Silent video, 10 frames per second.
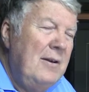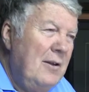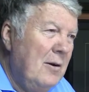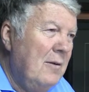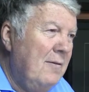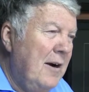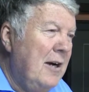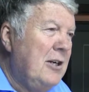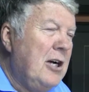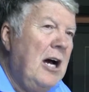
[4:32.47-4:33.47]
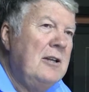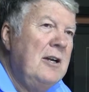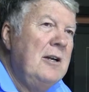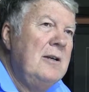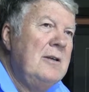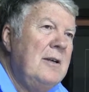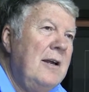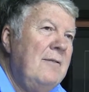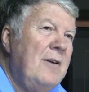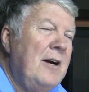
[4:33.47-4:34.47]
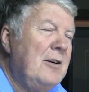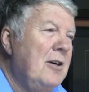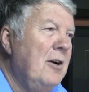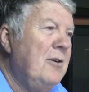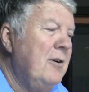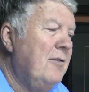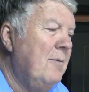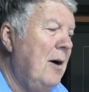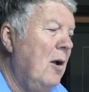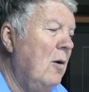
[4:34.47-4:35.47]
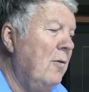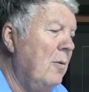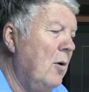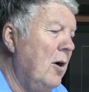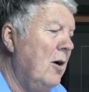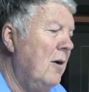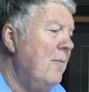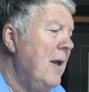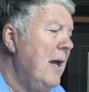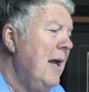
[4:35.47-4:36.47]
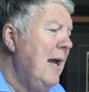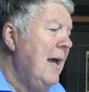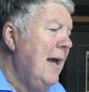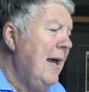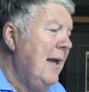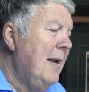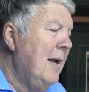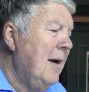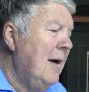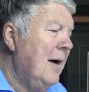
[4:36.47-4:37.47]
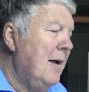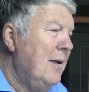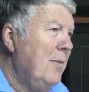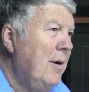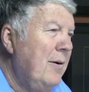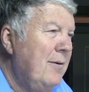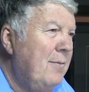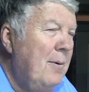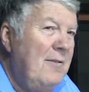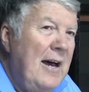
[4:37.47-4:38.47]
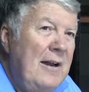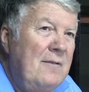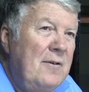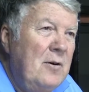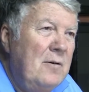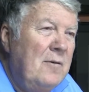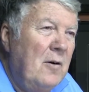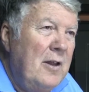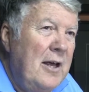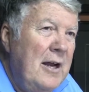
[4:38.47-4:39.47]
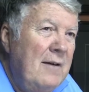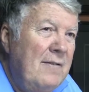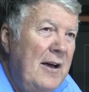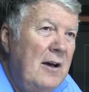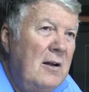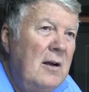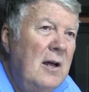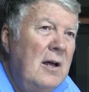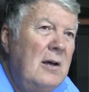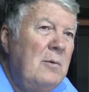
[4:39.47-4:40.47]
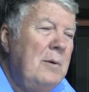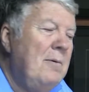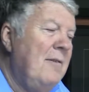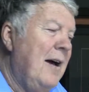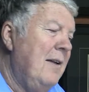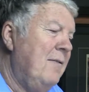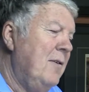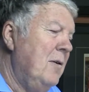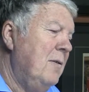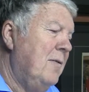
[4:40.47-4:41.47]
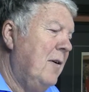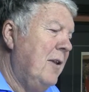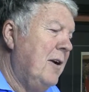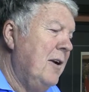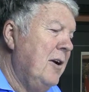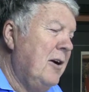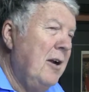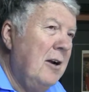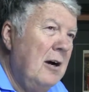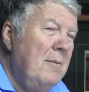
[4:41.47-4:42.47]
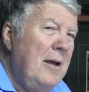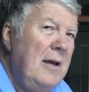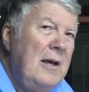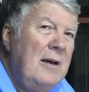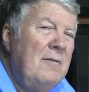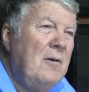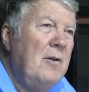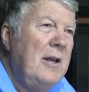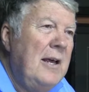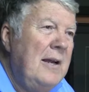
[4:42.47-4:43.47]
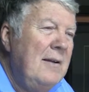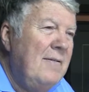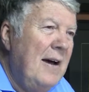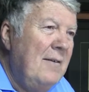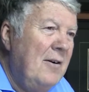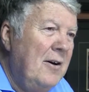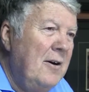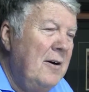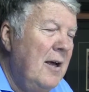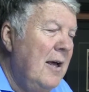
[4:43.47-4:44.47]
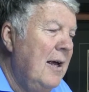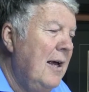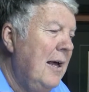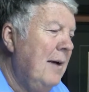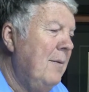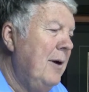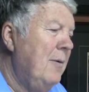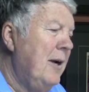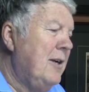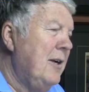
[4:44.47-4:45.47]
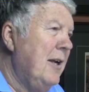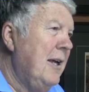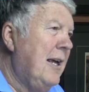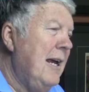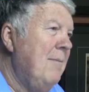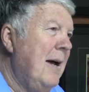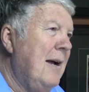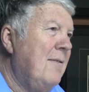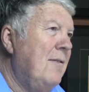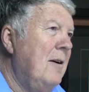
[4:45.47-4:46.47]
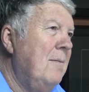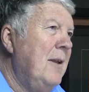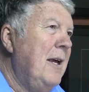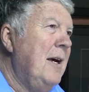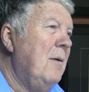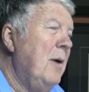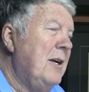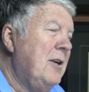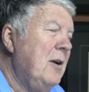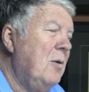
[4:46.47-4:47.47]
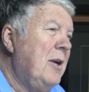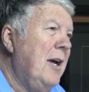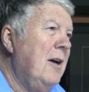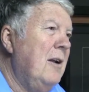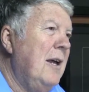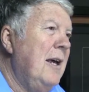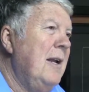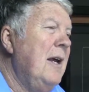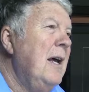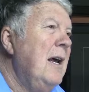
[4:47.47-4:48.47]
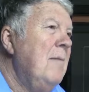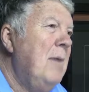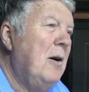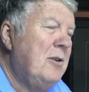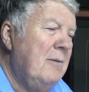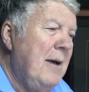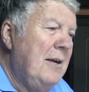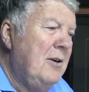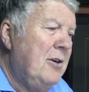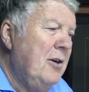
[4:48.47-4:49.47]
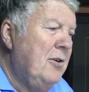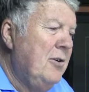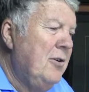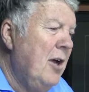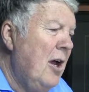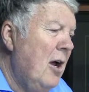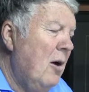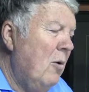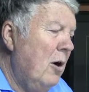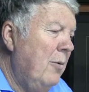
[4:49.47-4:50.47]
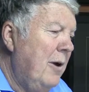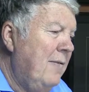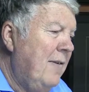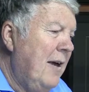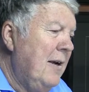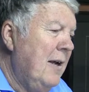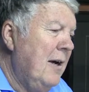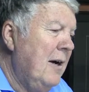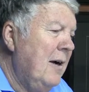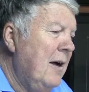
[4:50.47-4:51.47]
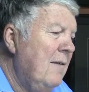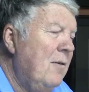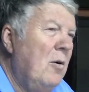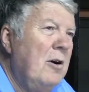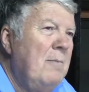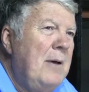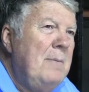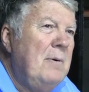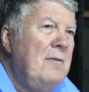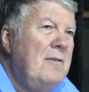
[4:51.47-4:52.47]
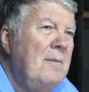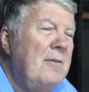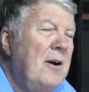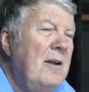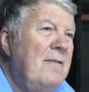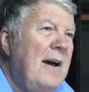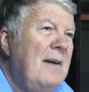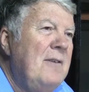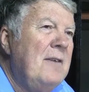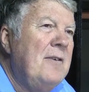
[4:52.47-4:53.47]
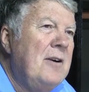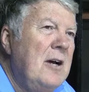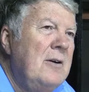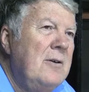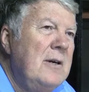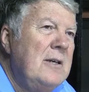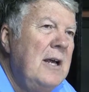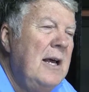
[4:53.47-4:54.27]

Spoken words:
the various continents and various countries from all over the world. And we've provided food for the NFL, we provided food for the Kentucky Derby, for the Indy 500, and we recently came back from the Westin Hotel in Boston, Massachusetts, where we fed 400 people from 35 different countries.